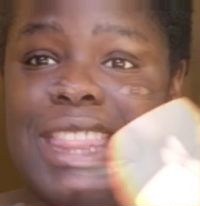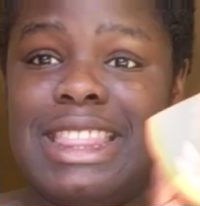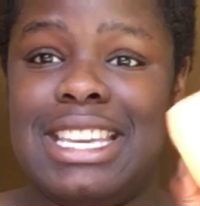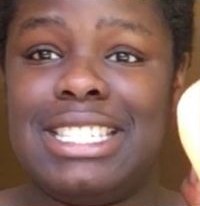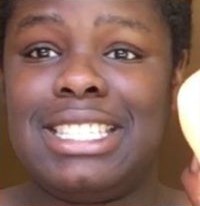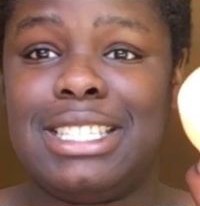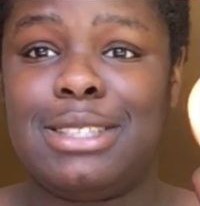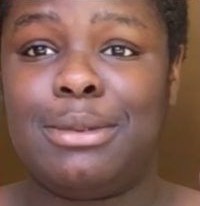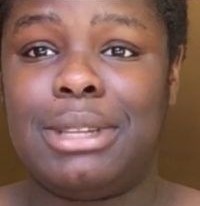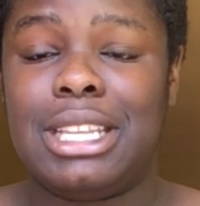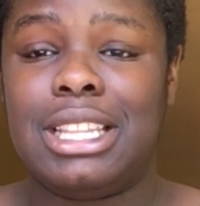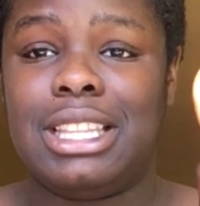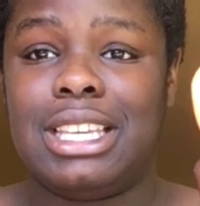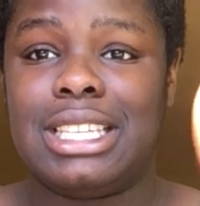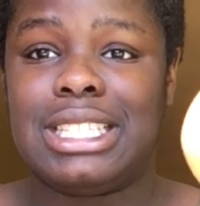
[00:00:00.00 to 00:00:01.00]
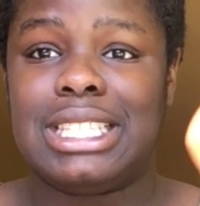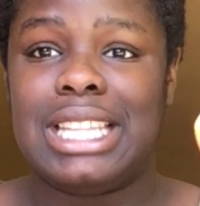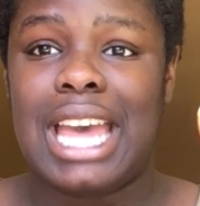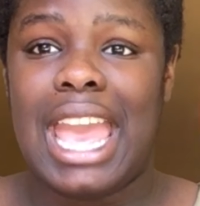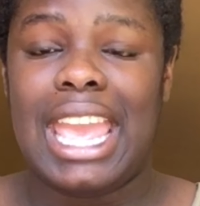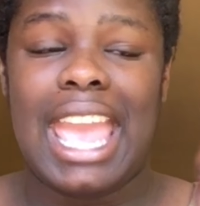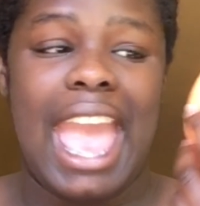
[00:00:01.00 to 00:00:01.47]
And this is what it looks
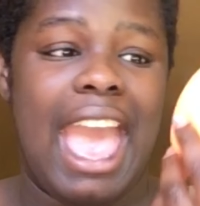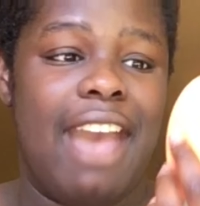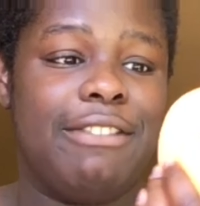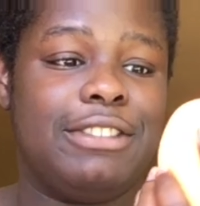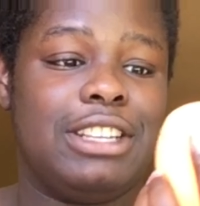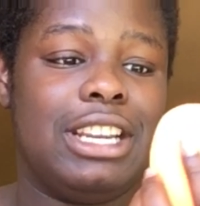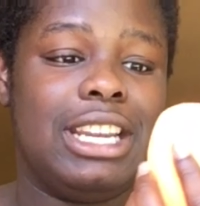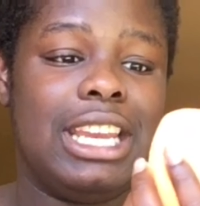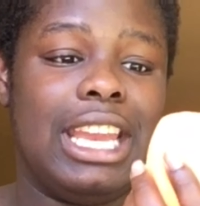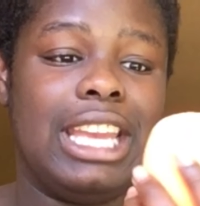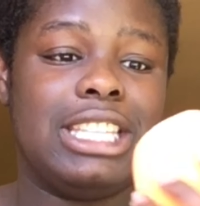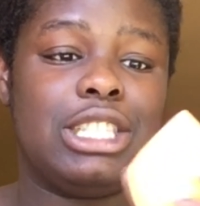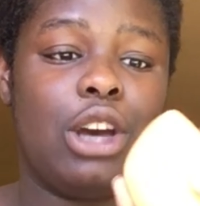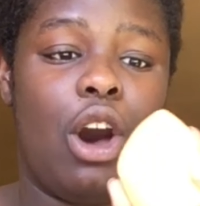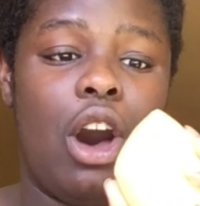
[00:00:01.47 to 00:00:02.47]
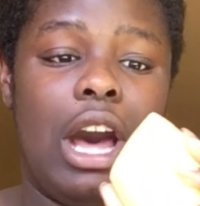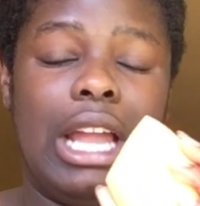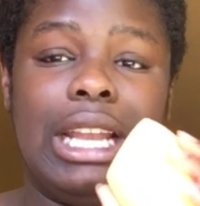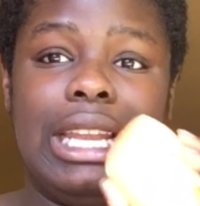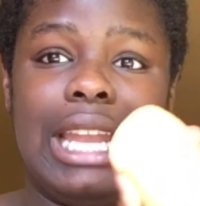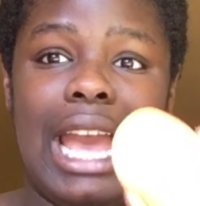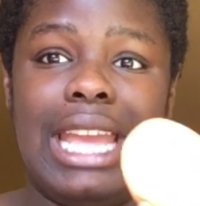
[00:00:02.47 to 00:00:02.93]
like after it's
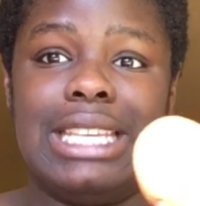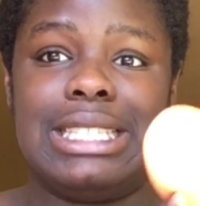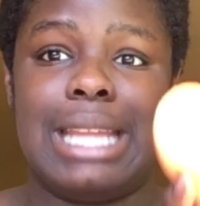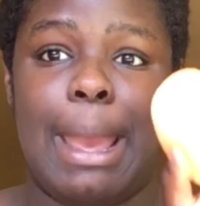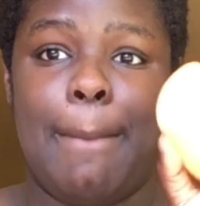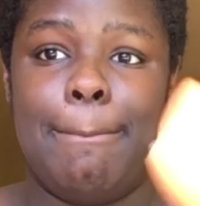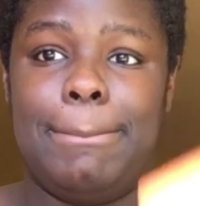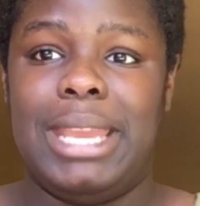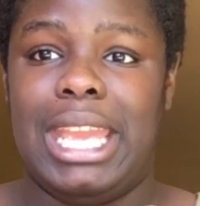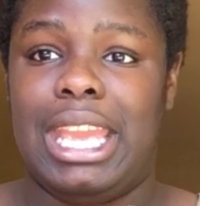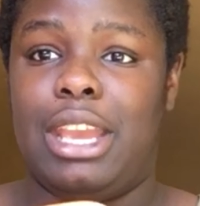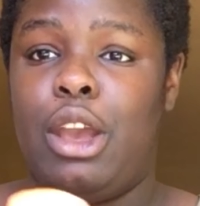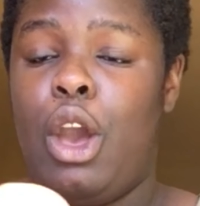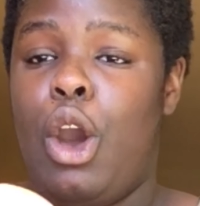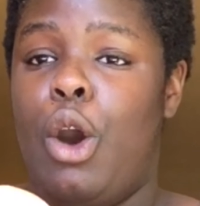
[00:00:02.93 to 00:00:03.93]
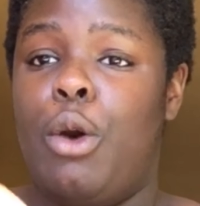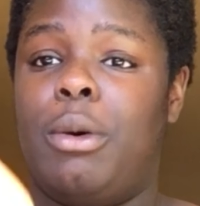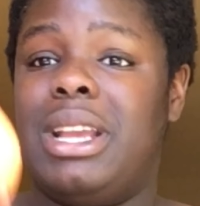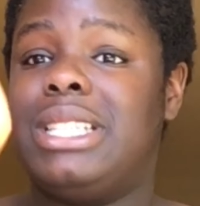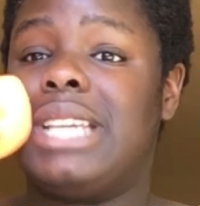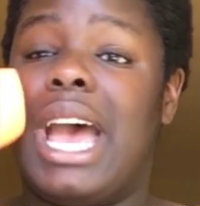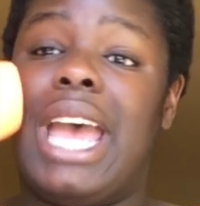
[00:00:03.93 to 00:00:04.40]
all nice and big,
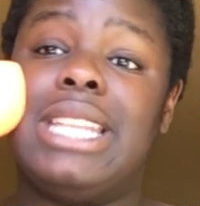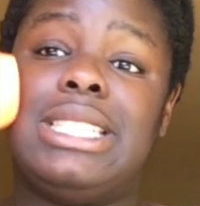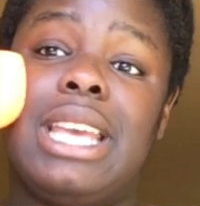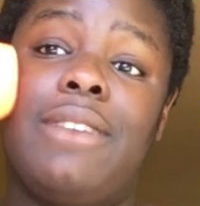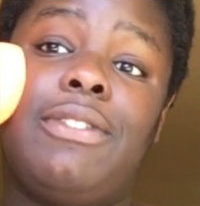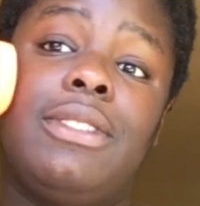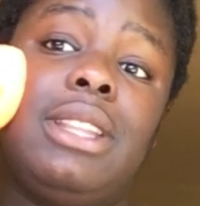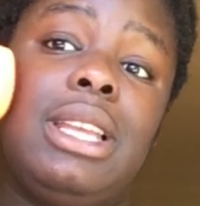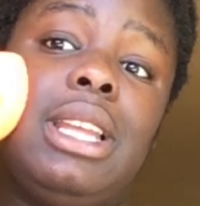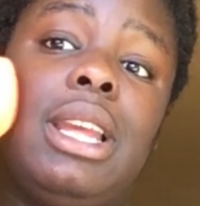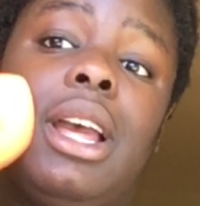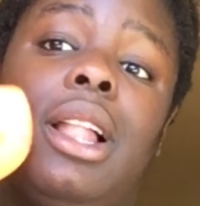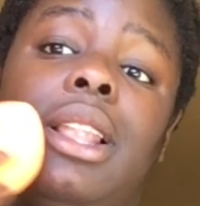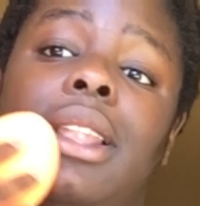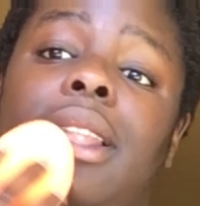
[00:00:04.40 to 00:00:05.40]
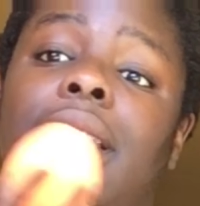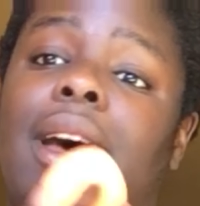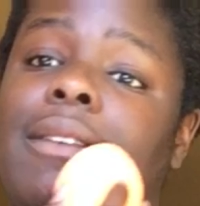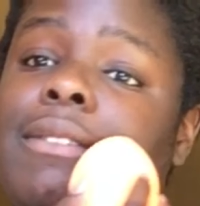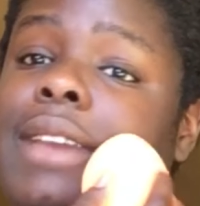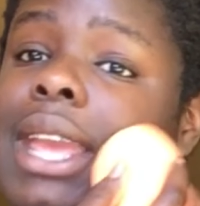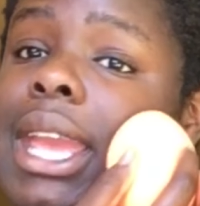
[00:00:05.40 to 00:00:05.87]
which I definitely
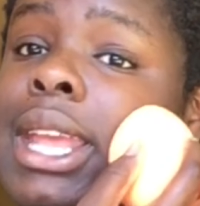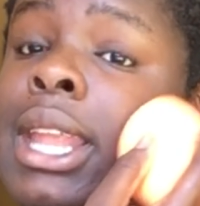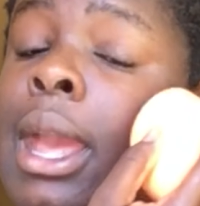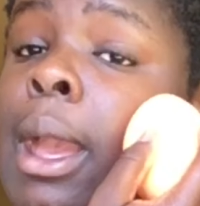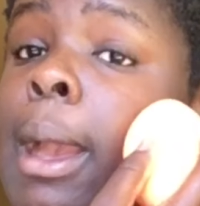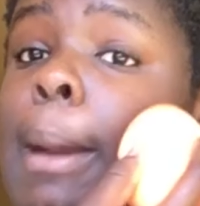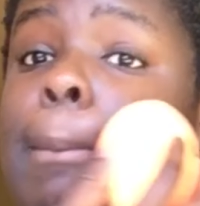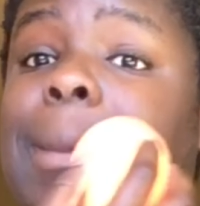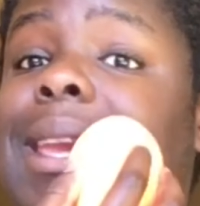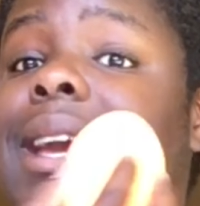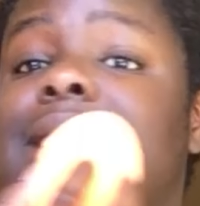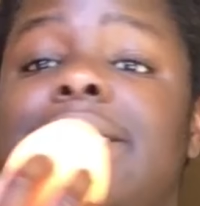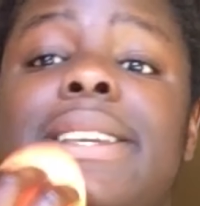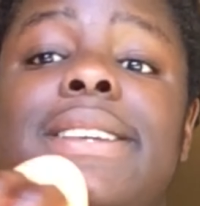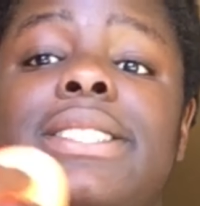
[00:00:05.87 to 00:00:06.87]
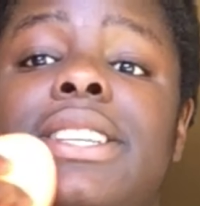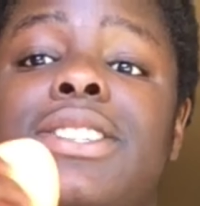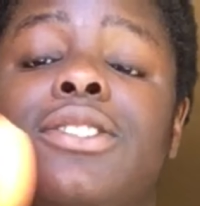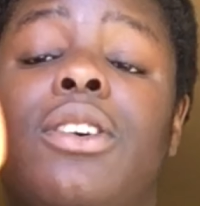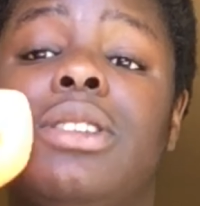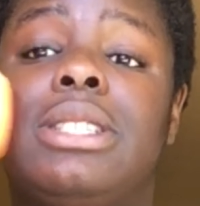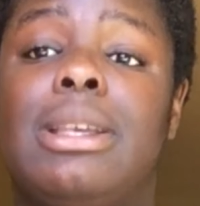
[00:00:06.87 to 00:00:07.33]
love it because it's
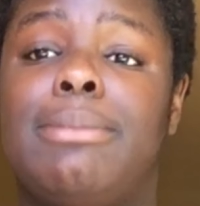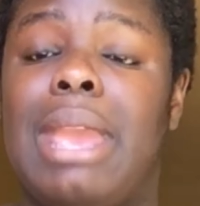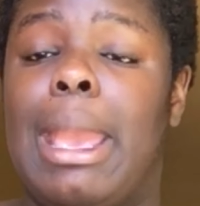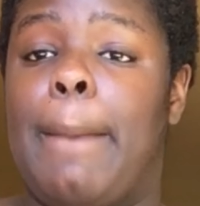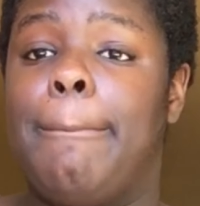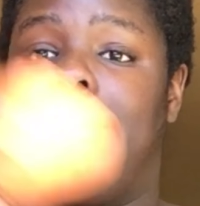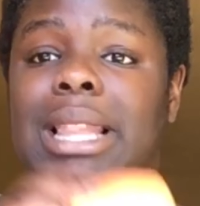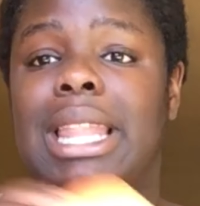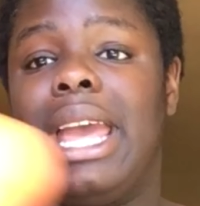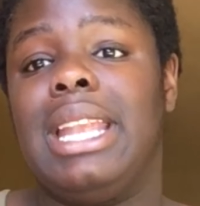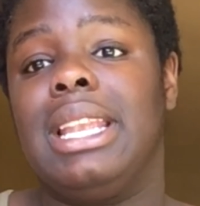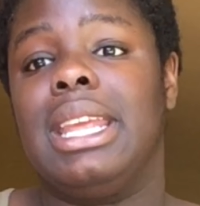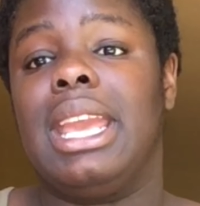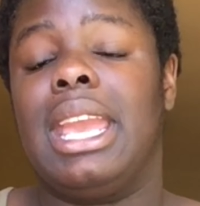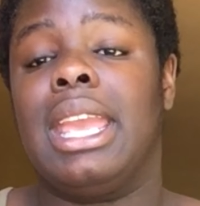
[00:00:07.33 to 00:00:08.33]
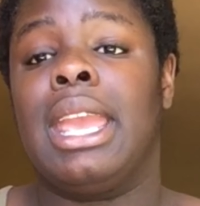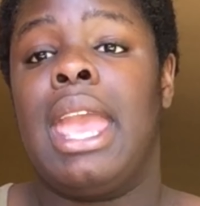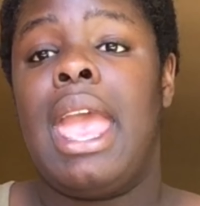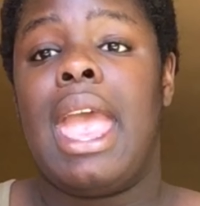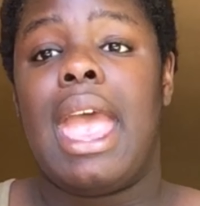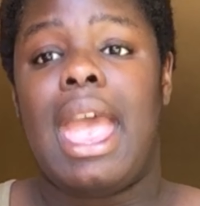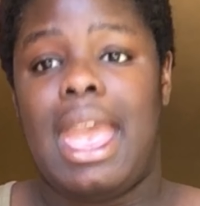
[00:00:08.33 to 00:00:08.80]
just going to make blending
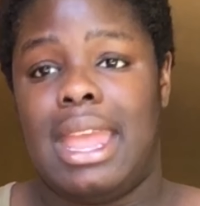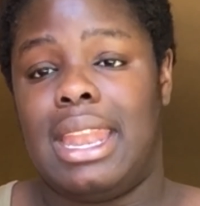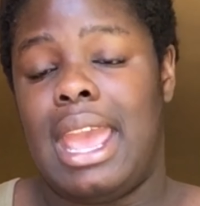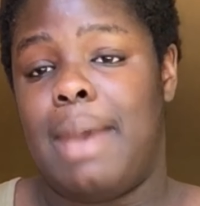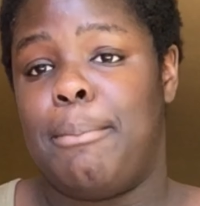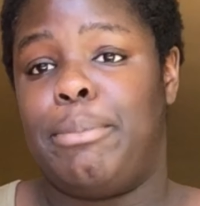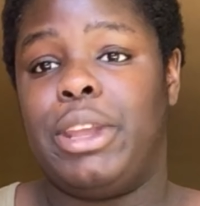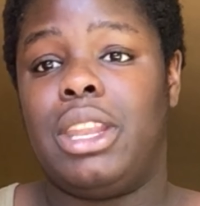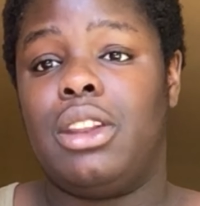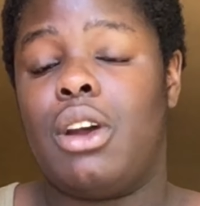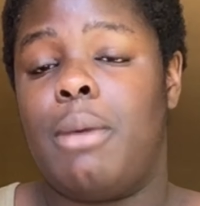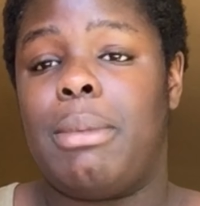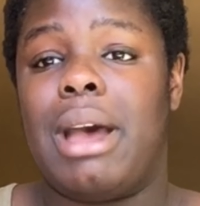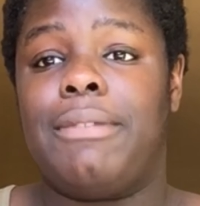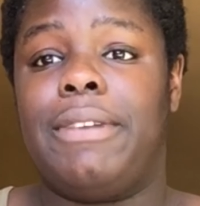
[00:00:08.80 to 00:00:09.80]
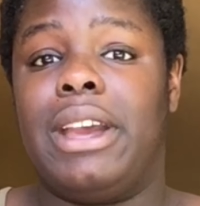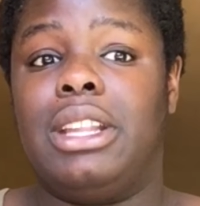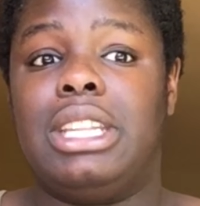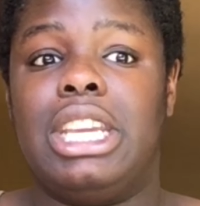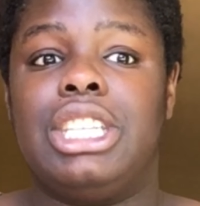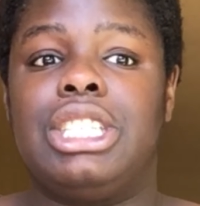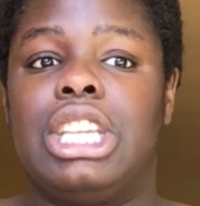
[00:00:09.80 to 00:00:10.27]
and putting on my
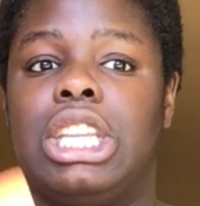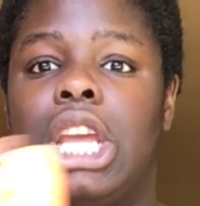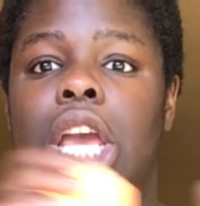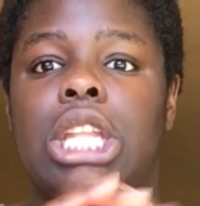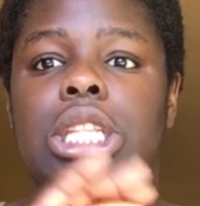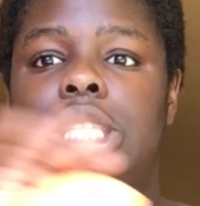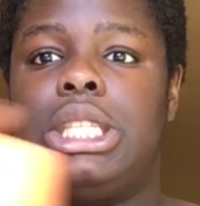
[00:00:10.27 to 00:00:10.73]
foundation